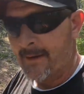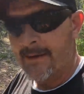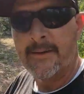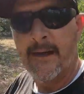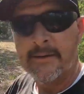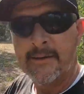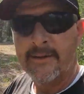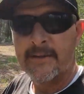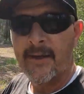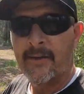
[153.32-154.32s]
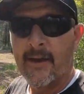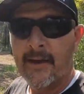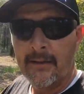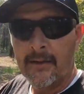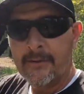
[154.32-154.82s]
It doesn't set
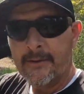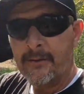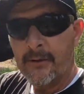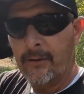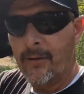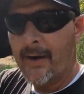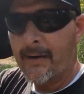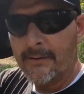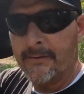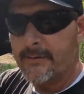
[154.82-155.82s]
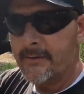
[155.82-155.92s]
that low to the ground,